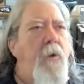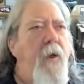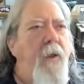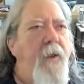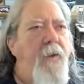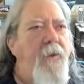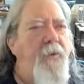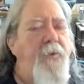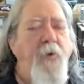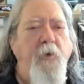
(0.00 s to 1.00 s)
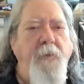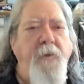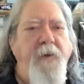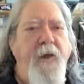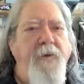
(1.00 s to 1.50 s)
And it sure would
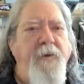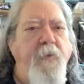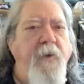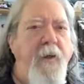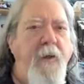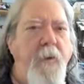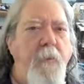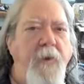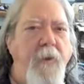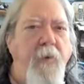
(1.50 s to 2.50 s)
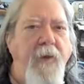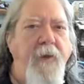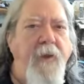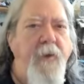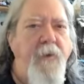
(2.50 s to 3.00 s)
be nice if we had a little bit of
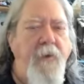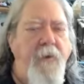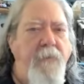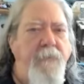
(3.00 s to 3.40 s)
rain out here.